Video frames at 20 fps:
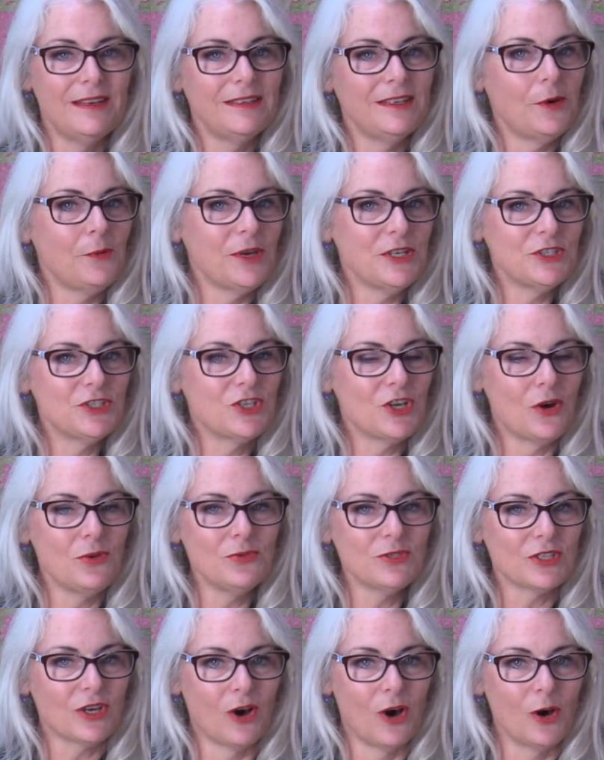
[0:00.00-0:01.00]
Now, I
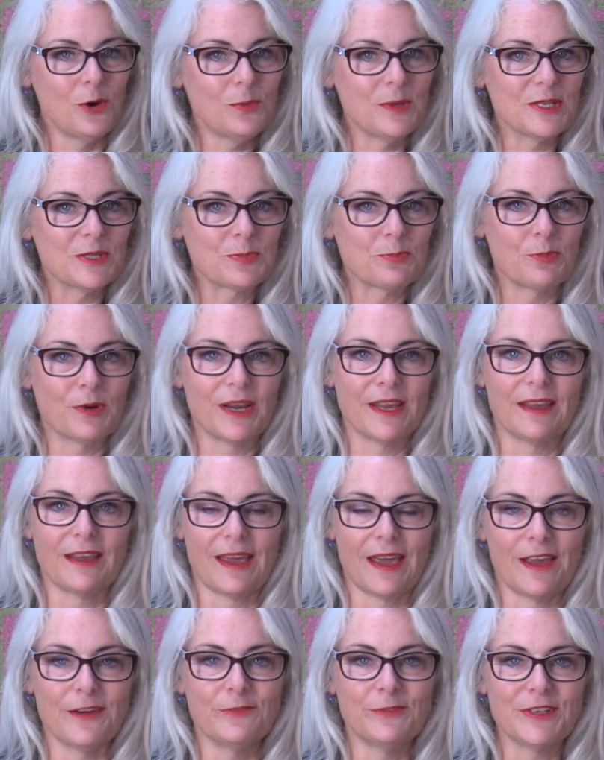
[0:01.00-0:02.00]
don't always bring
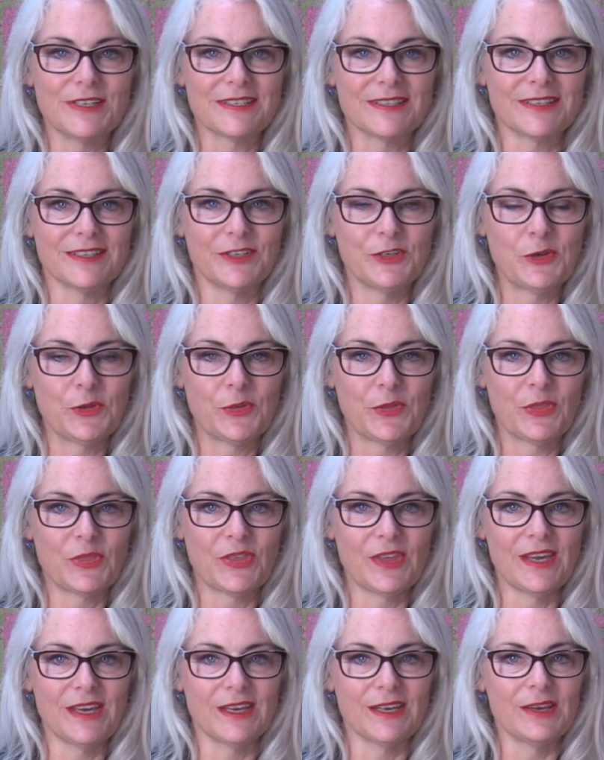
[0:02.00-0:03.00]
every single
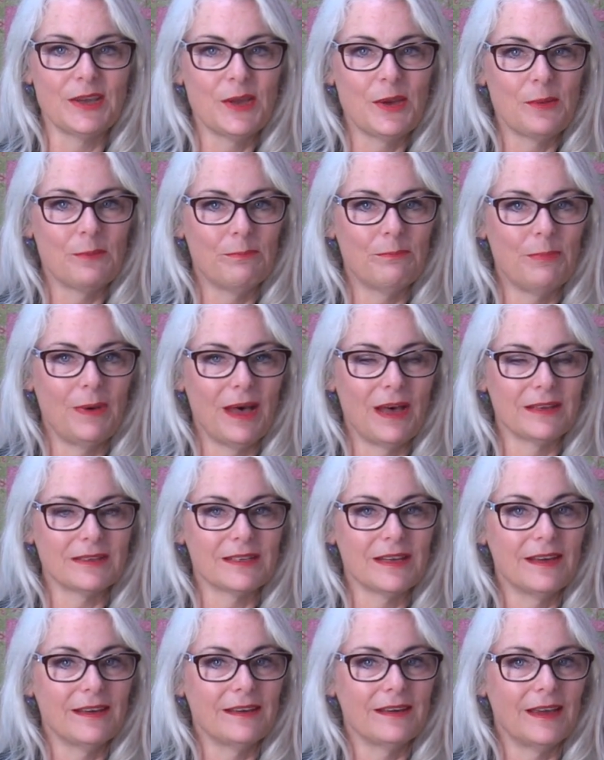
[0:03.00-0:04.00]
thing,
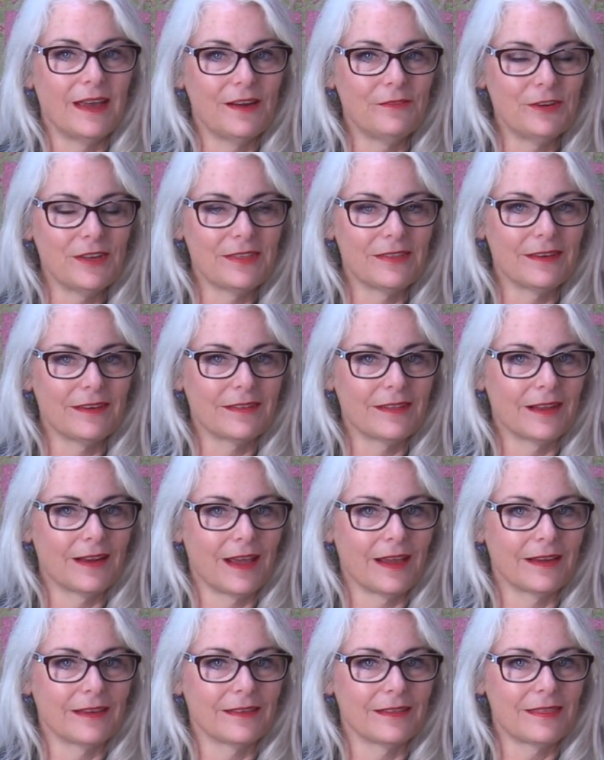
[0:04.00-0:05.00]
but everything that
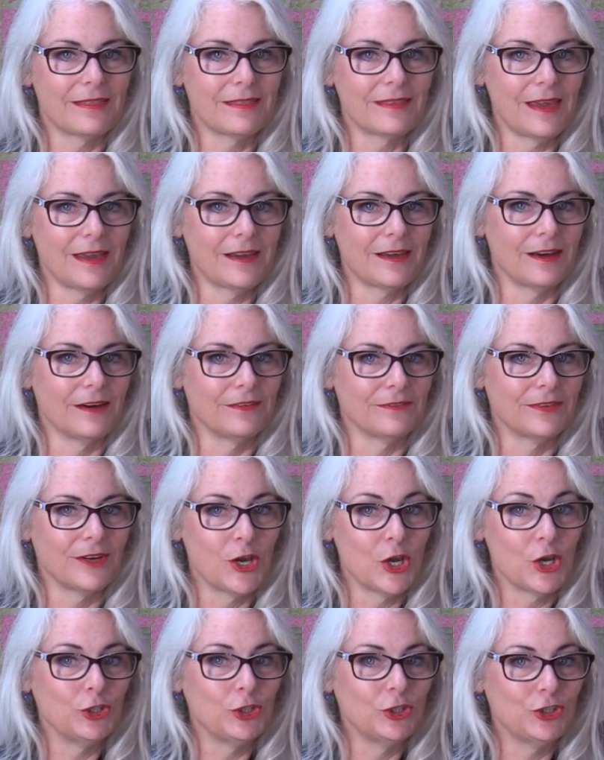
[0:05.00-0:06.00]
I can think of
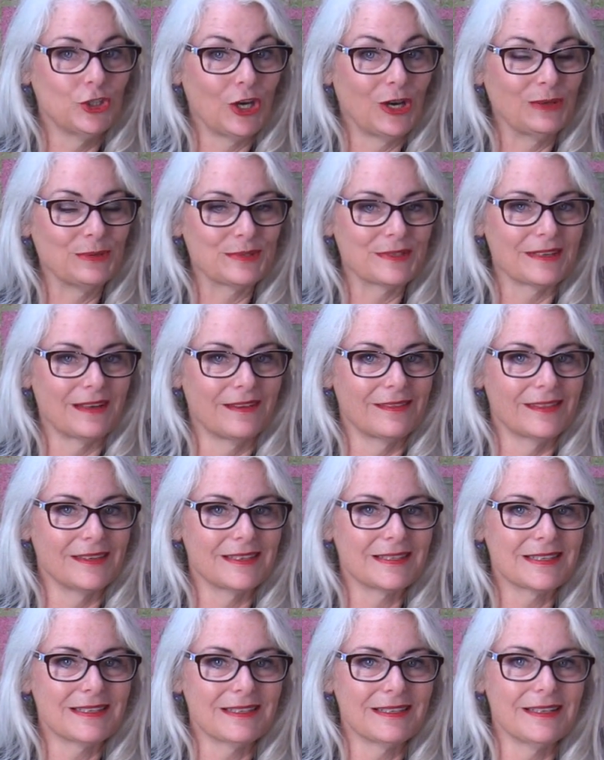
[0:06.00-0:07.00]
goes on
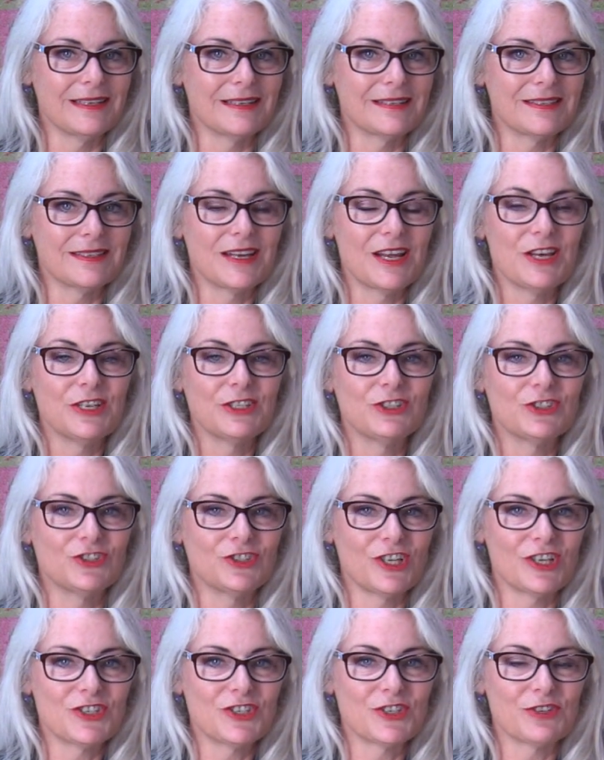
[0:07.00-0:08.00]
this list
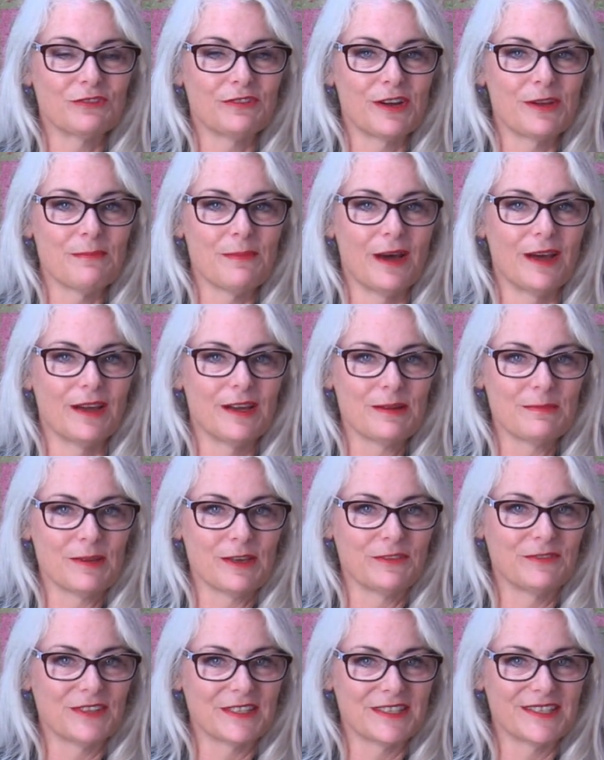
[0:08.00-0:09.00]
just to remind
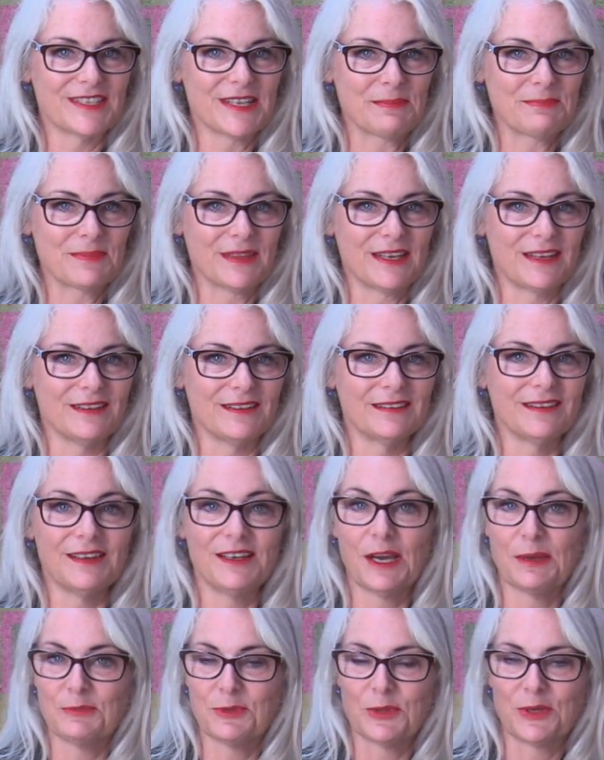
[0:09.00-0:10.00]
me if it's something
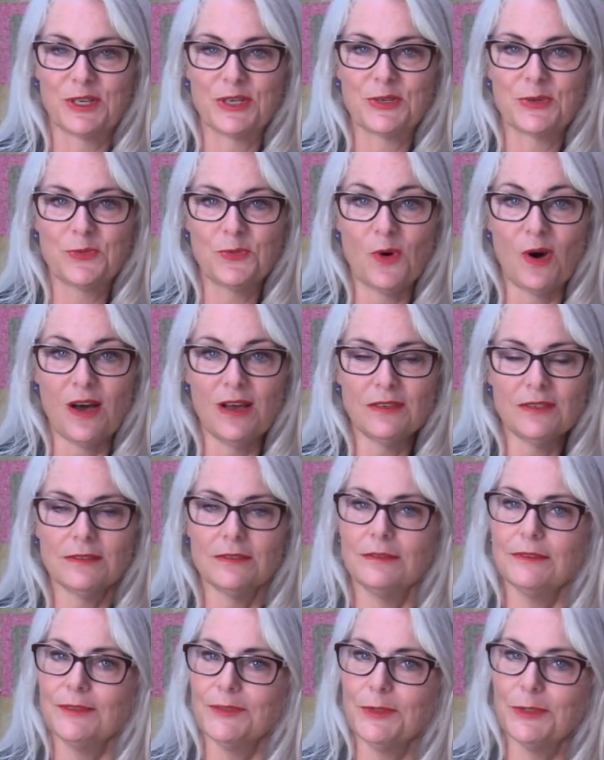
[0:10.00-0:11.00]
I'm going to want,
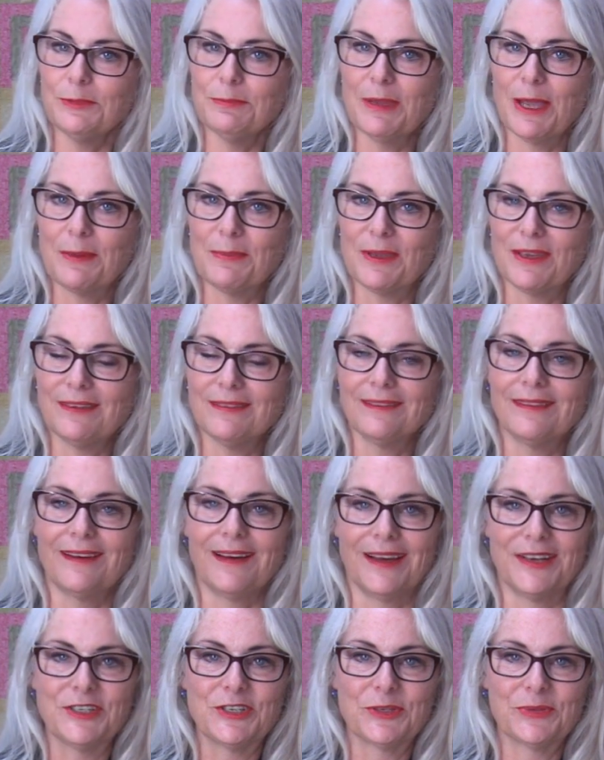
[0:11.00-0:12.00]
or maybe
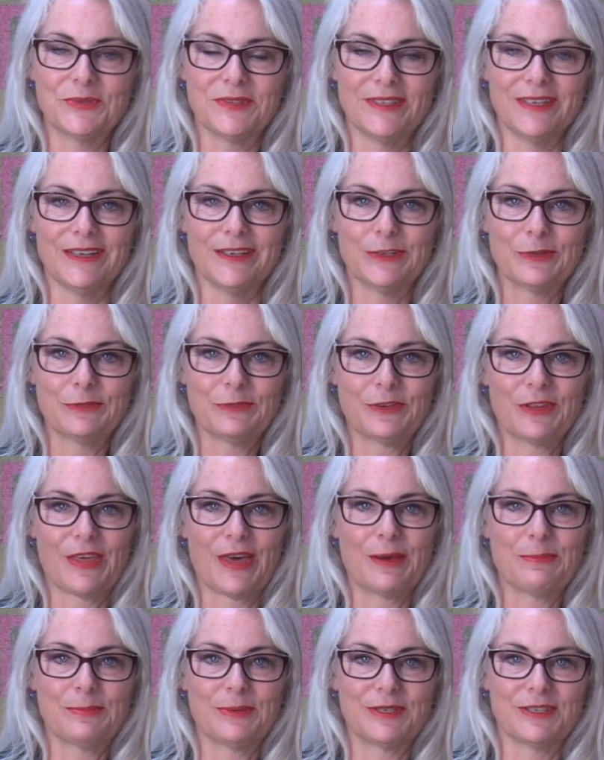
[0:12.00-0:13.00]
I don't need it for
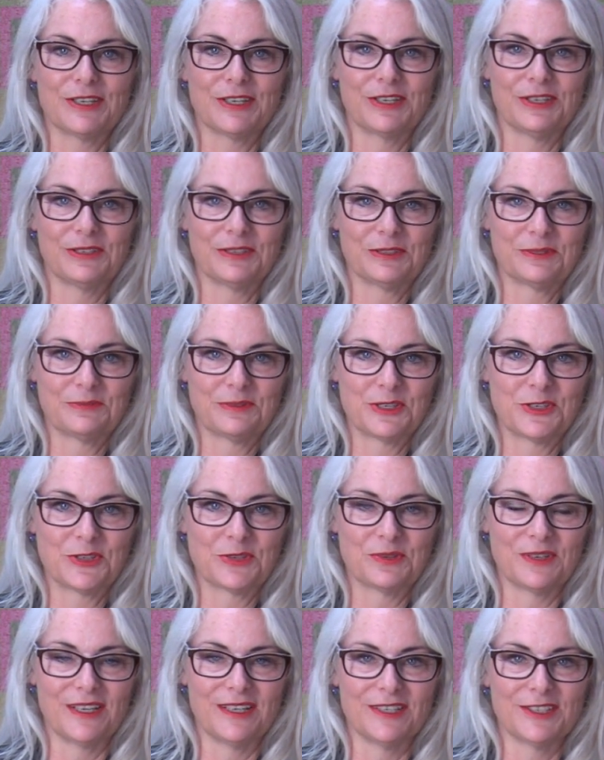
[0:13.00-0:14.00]
that particular
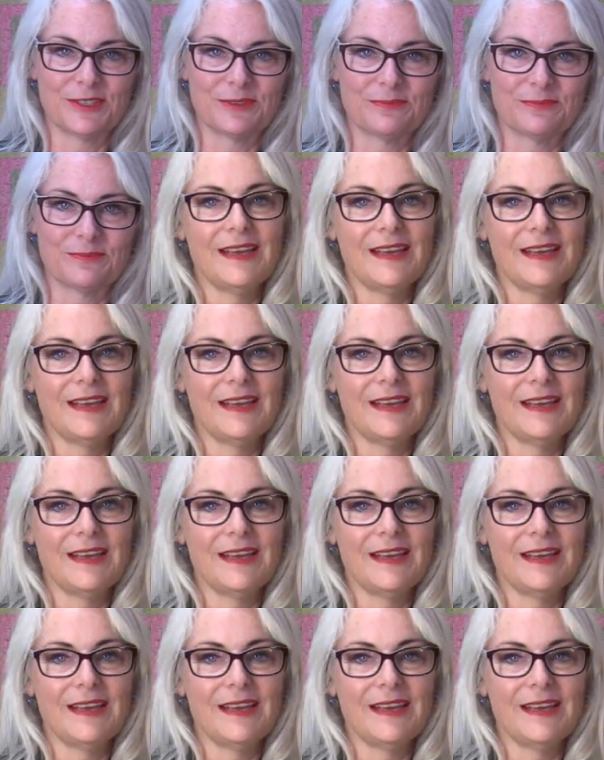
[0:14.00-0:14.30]
retreat.